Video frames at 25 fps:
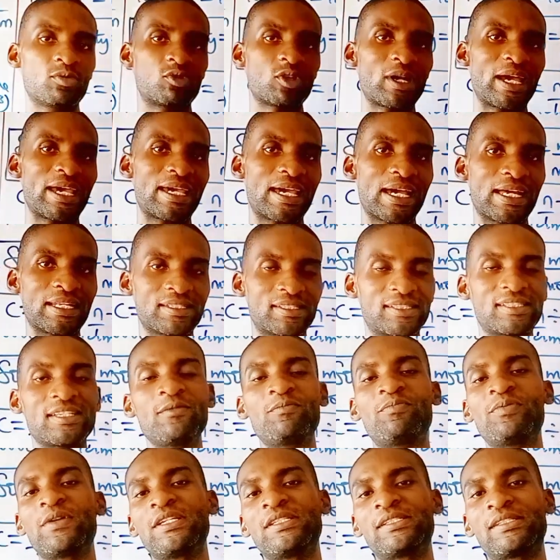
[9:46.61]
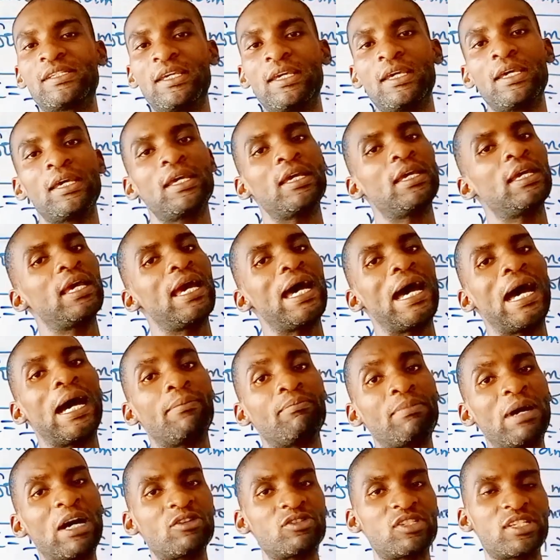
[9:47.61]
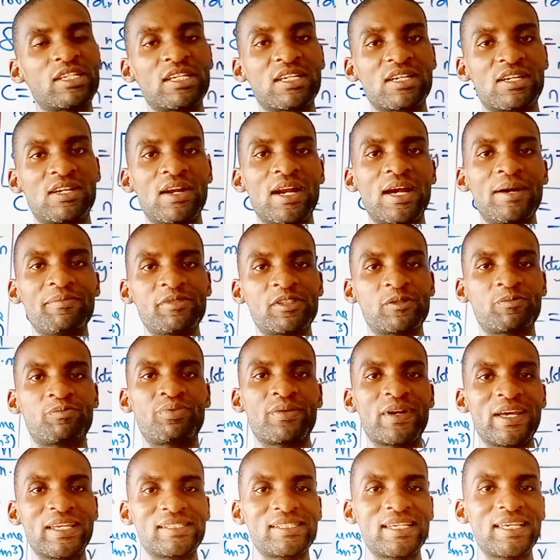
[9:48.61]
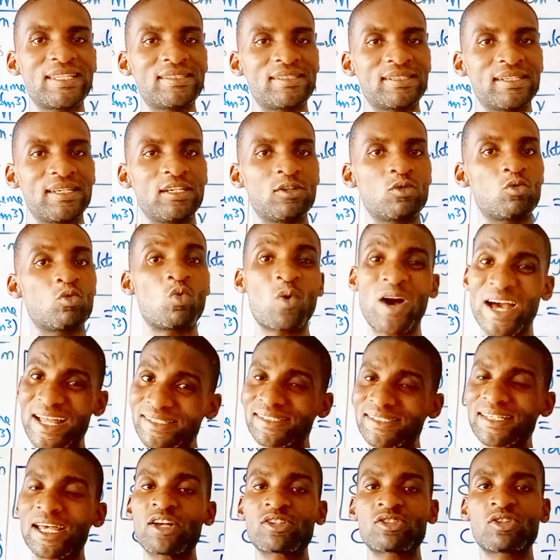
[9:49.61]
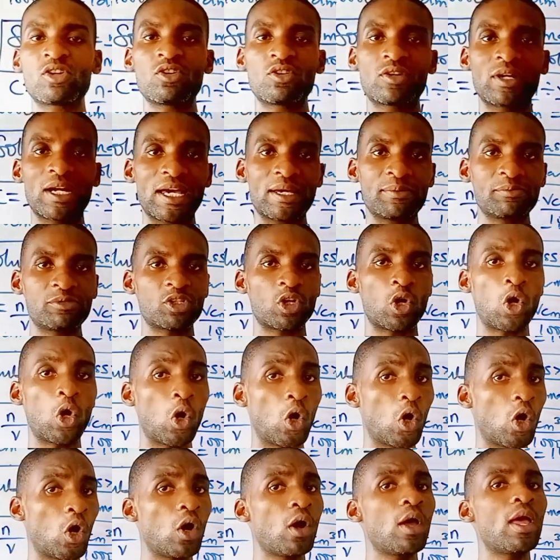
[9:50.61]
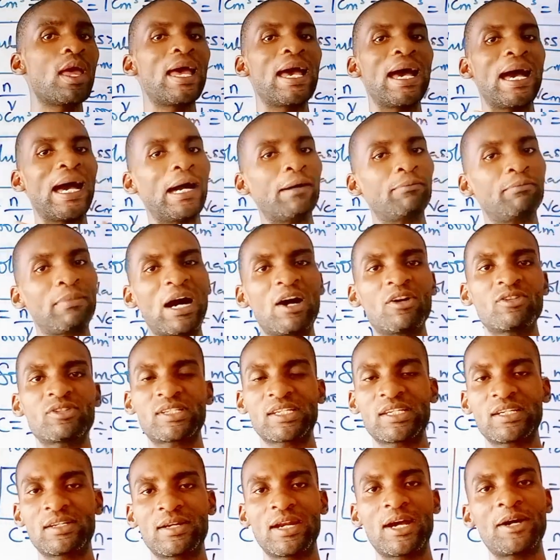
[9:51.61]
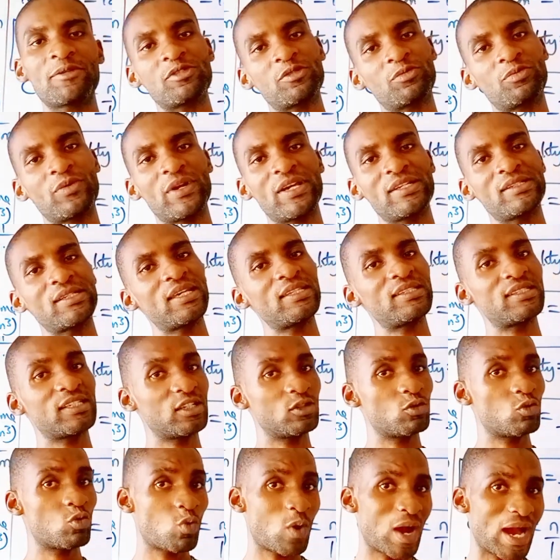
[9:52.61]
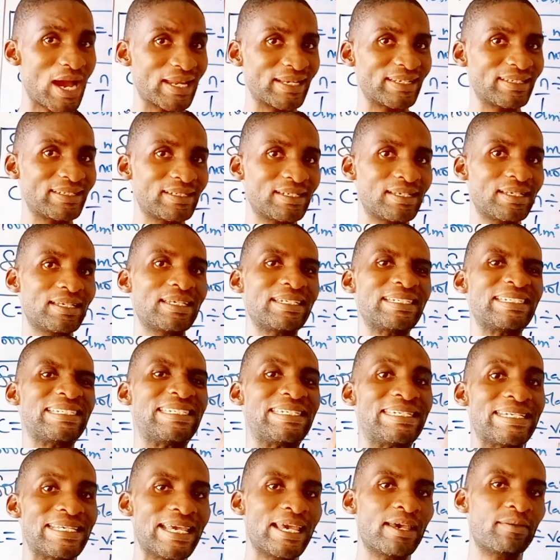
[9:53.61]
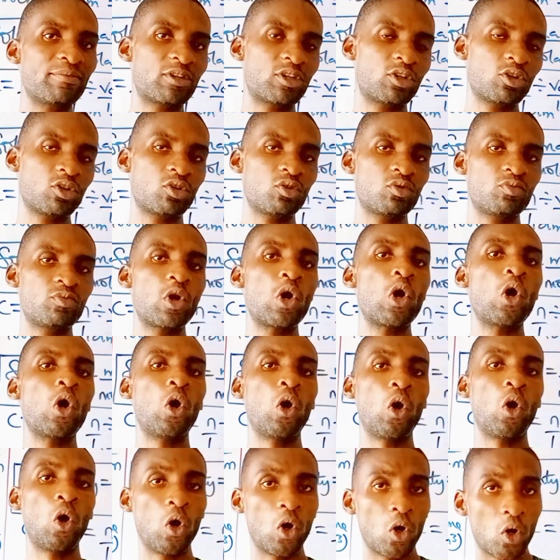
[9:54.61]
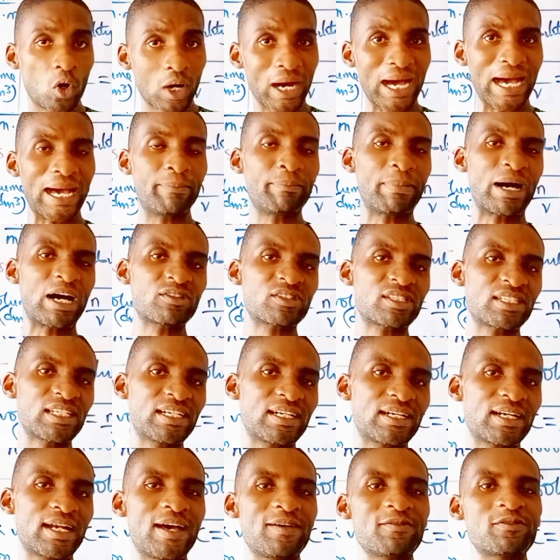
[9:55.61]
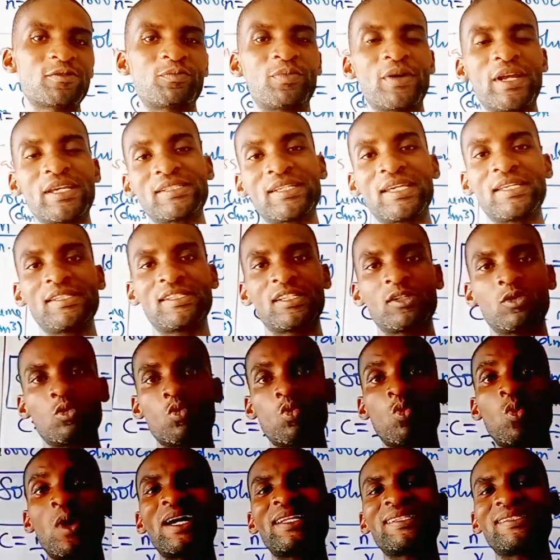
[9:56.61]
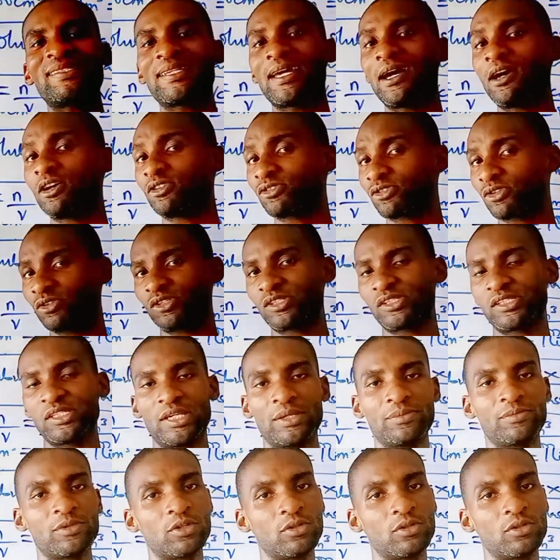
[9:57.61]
So I can simply say amount in grams present in 1000 grams, or amount in grams present in 1 DM cube, or amount in grams present in 1000 cl.